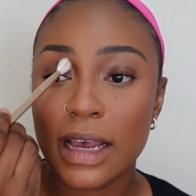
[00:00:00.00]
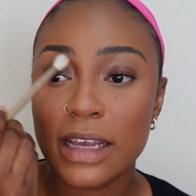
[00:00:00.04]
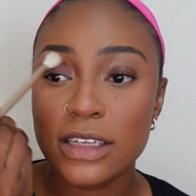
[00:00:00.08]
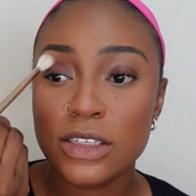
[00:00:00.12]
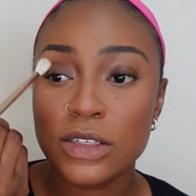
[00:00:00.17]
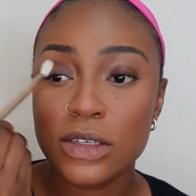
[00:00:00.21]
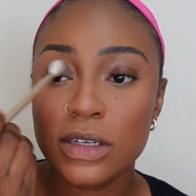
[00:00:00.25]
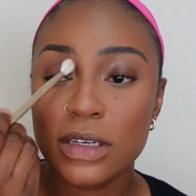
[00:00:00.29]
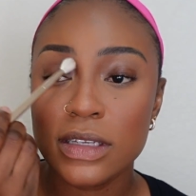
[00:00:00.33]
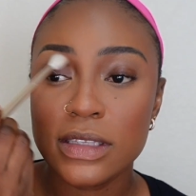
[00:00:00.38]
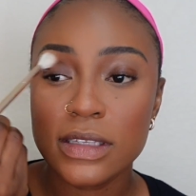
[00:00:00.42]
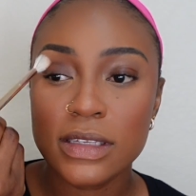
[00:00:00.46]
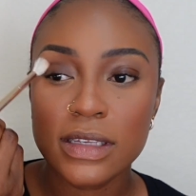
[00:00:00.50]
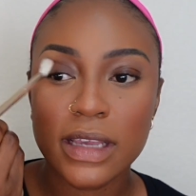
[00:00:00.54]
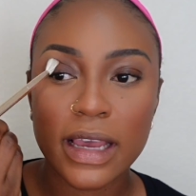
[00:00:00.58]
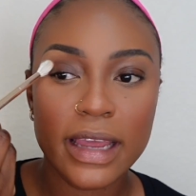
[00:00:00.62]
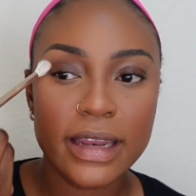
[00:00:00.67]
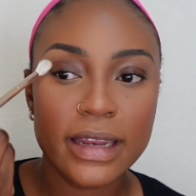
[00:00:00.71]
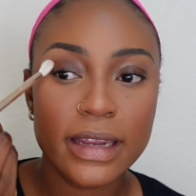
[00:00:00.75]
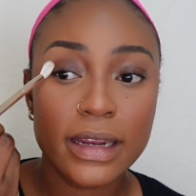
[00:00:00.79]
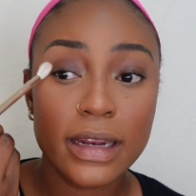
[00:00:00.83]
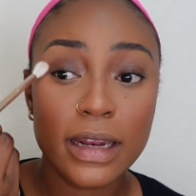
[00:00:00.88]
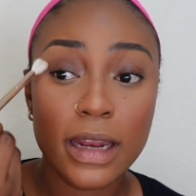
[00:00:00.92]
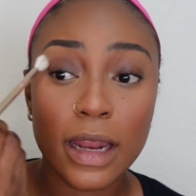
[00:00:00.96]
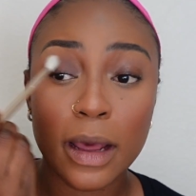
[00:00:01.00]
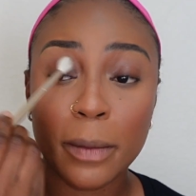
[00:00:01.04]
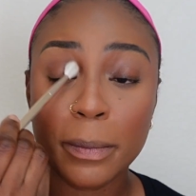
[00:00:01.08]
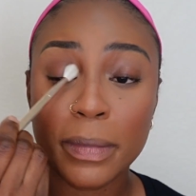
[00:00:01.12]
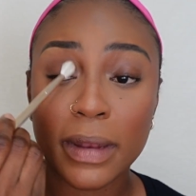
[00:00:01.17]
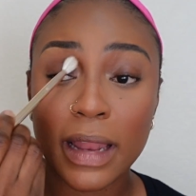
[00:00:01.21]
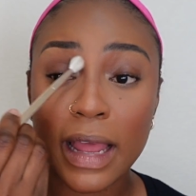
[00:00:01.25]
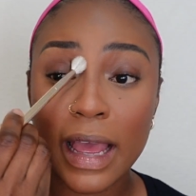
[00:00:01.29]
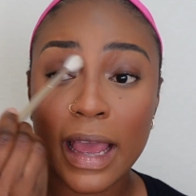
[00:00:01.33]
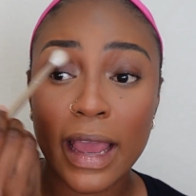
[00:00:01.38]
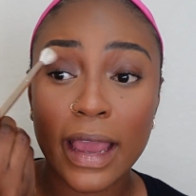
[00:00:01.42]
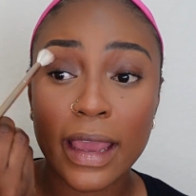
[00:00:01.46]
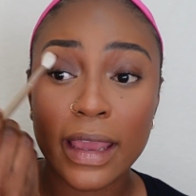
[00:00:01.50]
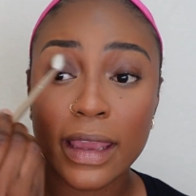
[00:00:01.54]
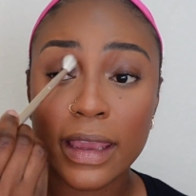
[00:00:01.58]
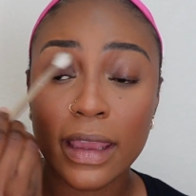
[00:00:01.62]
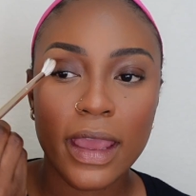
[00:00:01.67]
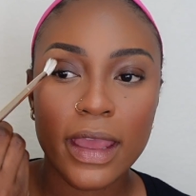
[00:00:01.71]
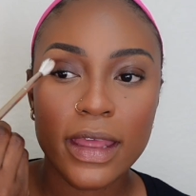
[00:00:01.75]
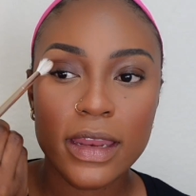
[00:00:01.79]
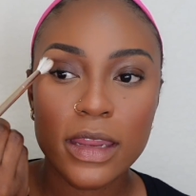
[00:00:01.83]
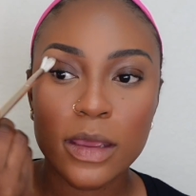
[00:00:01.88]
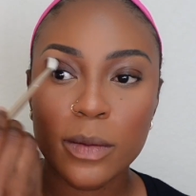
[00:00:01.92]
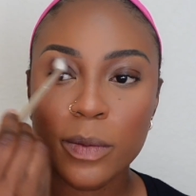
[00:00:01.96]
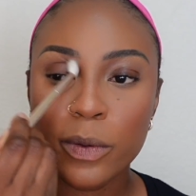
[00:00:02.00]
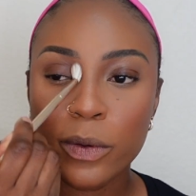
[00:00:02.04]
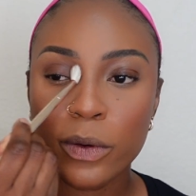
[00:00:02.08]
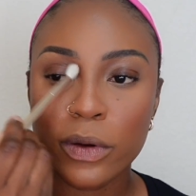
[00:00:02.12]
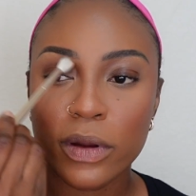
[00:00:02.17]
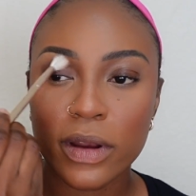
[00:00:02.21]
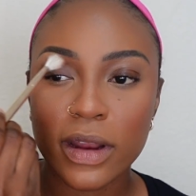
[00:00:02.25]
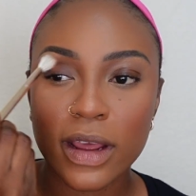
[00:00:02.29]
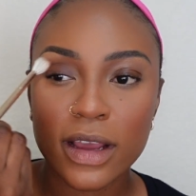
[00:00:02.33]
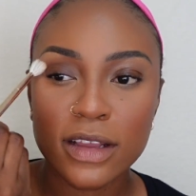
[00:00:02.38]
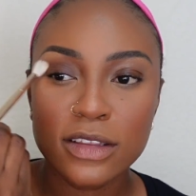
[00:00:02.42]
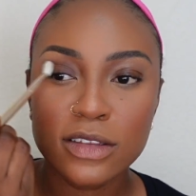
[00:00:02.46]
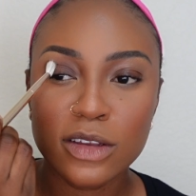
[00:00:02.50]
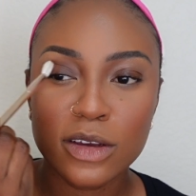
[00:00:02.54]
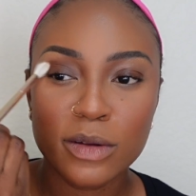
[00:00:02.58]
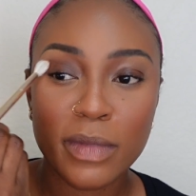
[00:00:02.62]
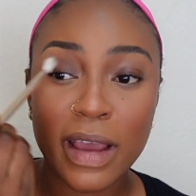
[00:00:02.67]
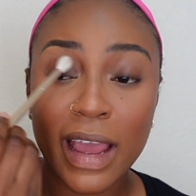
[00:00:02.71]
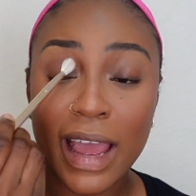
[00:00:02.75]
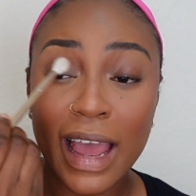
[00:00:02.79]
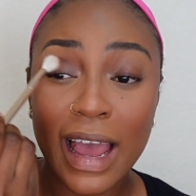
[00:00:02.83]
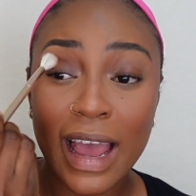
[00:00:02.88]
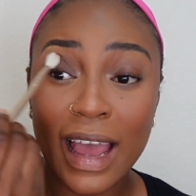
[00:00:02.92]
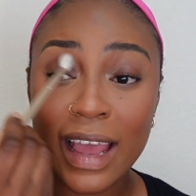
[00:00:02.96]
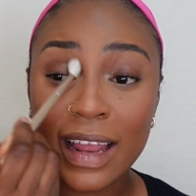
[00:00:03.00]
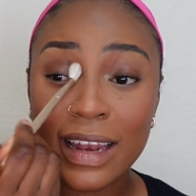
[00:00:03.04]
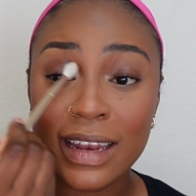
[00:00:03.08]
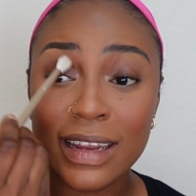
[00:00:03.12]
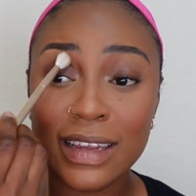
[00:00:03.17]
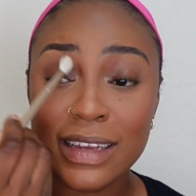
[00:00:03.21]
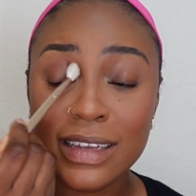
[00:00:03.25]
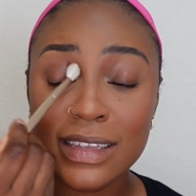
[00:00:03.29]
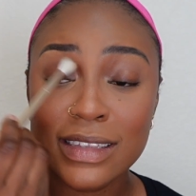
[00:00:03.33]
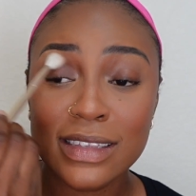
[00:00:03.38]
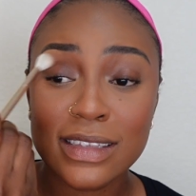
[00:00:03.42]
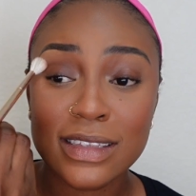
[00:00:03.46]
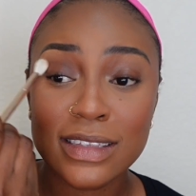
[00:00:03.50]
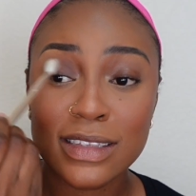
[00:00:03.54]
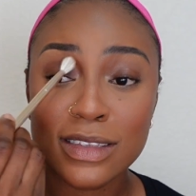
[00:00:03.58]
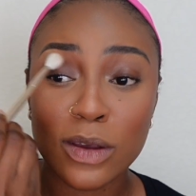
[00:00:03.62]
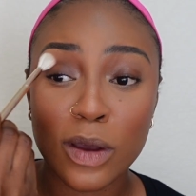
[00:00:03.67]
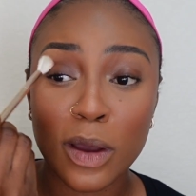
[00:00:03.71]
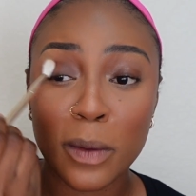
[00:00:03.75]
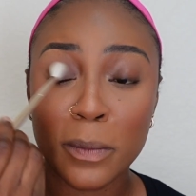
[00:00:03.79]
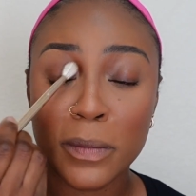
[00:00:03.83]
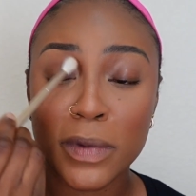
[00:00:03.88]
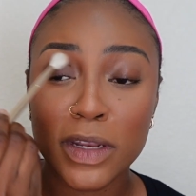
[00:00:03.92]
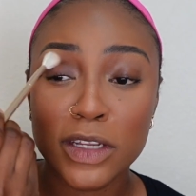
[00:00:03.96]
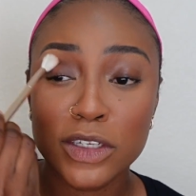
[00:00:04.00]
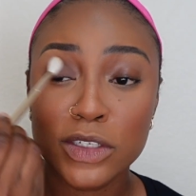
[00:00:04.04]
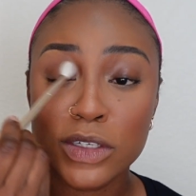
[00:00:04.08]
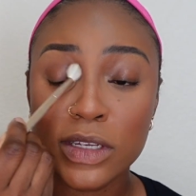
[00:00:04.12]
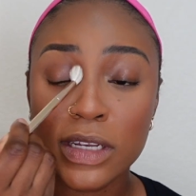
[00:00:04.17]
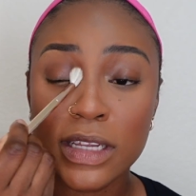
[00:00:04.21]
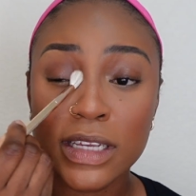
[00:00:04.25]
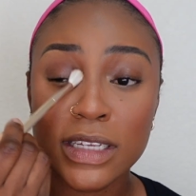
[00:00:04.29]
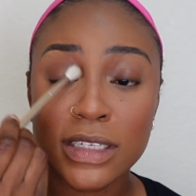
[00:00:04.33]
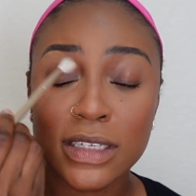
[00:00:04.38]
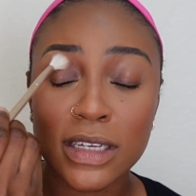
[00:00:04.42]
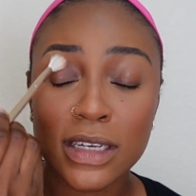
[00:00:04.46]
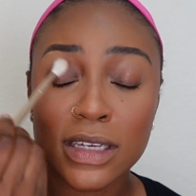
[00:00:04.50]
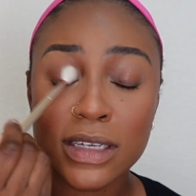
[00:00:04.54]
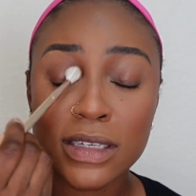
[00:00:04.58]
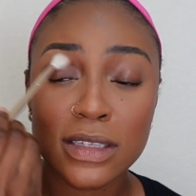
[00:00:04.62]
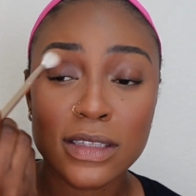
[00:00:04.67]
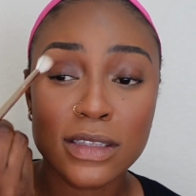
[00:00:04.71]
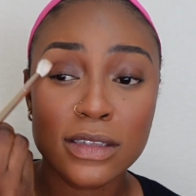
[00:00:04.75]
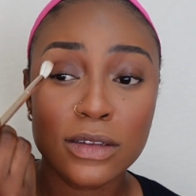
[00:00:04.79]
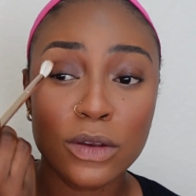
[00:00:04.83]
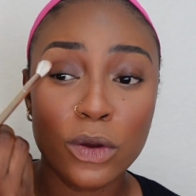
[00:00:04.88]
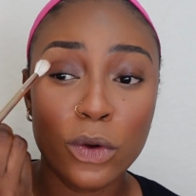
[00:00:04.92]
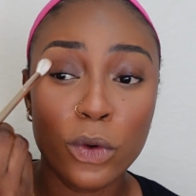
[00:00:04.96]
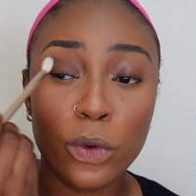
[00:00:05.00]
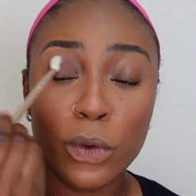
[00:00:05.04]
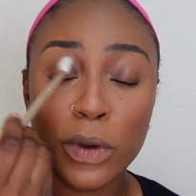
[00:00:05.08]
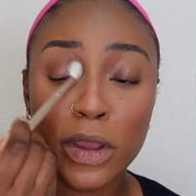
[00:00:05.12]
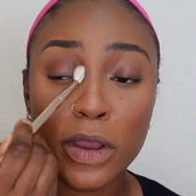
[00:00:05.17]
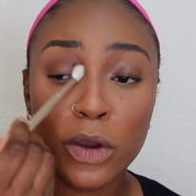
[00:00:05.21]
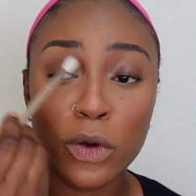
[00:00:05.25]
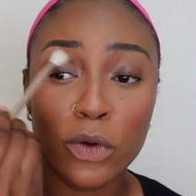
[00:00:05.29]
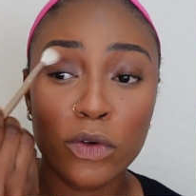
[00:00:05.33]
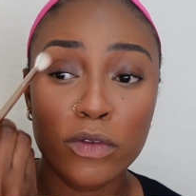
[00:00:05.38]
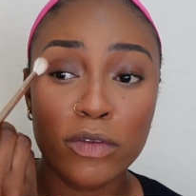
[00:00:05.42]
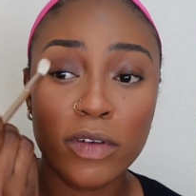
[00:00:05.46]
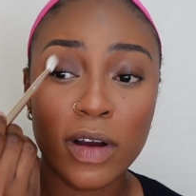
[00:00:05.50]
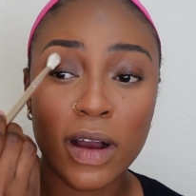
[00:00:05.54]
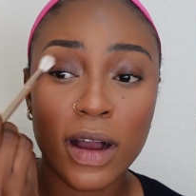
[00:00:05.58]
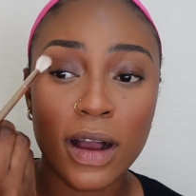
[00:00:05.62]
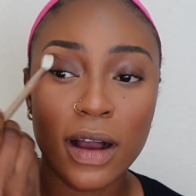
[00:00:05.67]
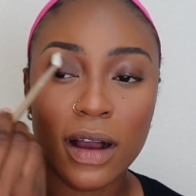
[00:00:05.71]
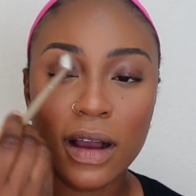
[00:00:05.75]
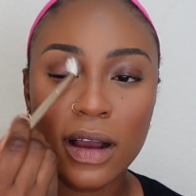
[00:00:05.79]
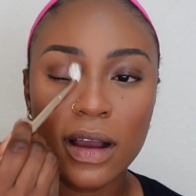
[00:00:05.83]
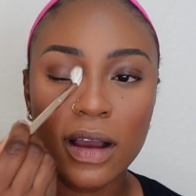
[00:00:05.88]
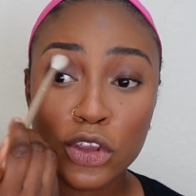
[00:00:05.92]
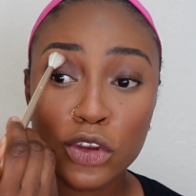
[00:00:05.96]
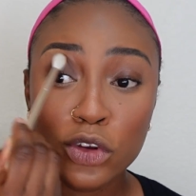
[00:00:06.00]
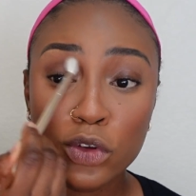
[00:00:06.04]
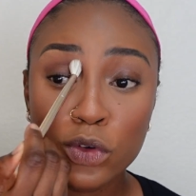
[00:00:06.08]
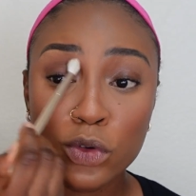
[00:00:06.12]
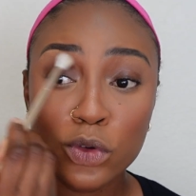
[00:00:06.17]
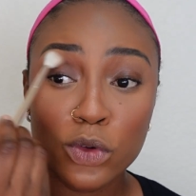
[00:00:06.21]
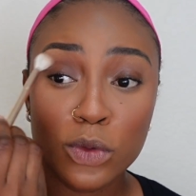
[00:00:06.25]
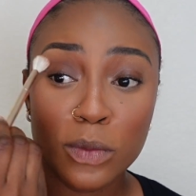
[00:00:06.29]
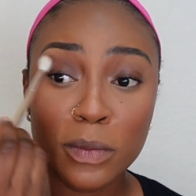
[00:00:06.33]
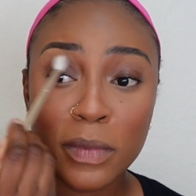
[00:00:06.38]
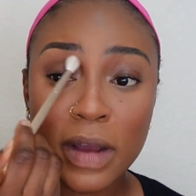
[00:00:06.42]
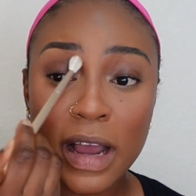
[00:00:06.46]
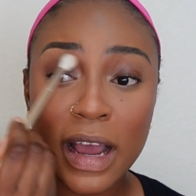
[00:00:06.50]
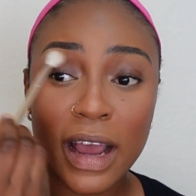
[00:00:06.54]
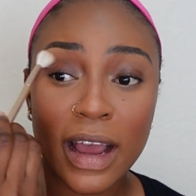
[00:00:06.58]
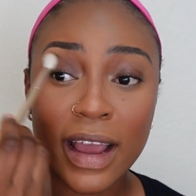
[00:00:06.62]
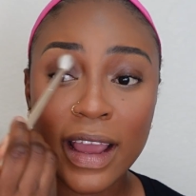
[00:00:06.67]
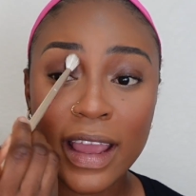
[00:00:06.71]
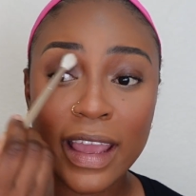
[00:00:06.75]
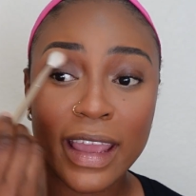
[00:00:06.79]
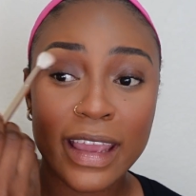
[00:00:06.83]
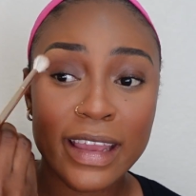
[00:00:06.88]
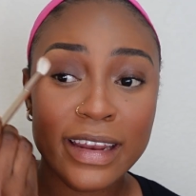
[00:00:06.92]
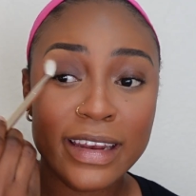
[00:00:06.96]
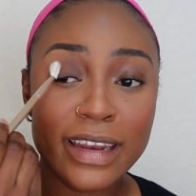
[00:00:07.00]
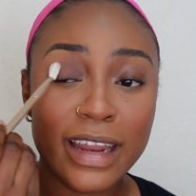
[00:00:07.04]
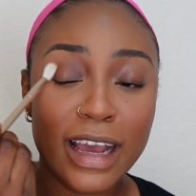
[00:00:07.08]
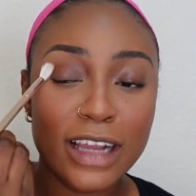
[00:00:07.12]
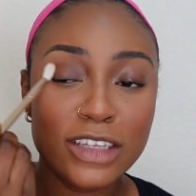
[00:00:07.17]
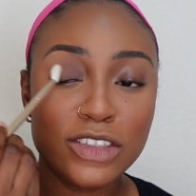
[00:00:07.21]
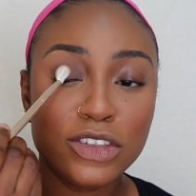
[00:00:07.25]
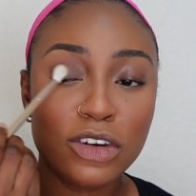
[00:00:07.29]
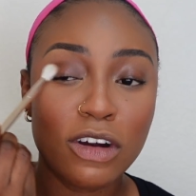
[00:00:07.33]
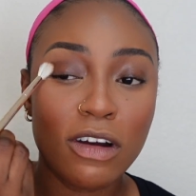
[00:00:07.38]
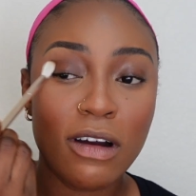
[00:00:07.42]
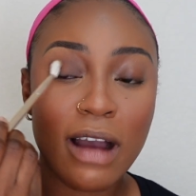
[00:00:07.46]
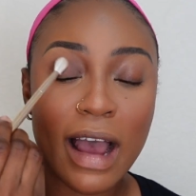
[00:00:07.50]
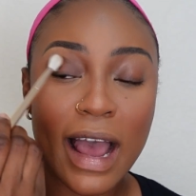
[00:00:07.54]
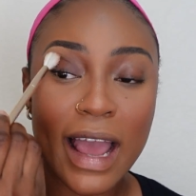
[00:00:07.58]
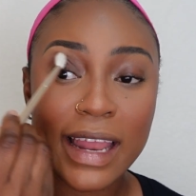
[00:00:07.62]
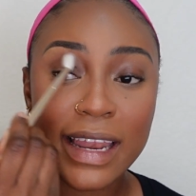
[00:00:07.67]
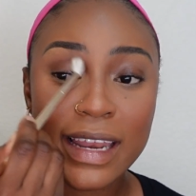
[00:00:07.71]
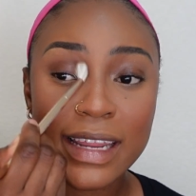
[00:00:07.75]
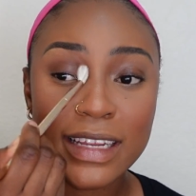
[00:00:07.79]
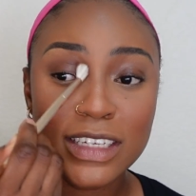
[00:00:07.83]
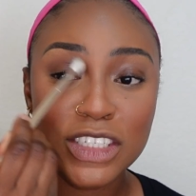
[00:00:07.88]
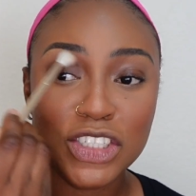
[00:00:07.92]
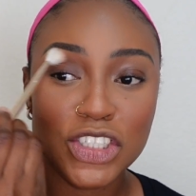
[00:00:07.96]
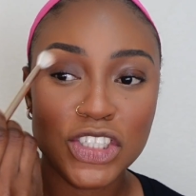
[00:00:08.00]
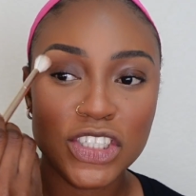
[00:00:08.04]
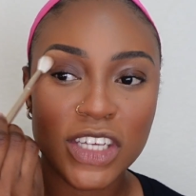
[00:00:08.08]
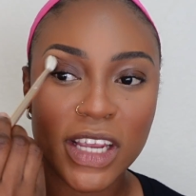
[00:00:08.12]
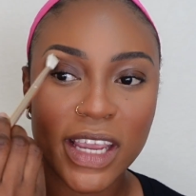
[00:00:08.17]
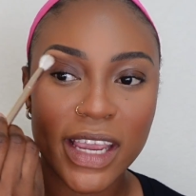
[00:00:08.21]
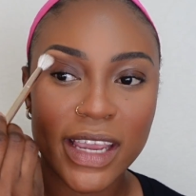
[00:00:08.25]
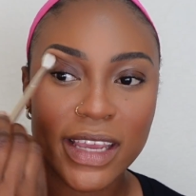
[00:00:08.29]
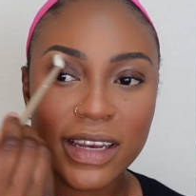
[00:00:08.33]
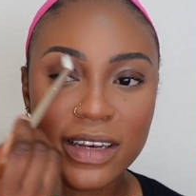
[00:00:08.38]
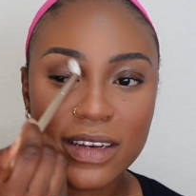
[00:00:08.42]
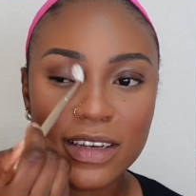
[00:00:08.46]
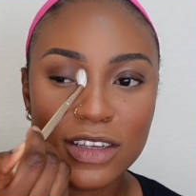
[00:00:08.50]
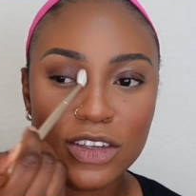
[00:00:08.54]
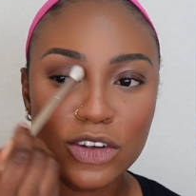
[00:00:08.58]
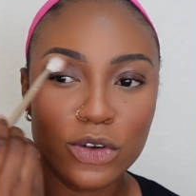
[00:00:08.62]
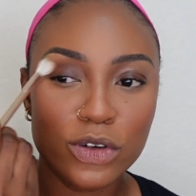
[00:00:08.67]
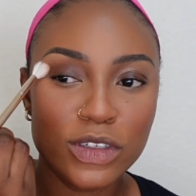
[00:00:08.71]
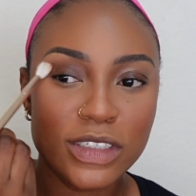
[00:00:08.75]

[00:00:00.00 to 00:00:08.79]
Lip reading: As you can see, I didn't apply any product on my eyelids, so I'm literally just going over, my natural eyelid shade,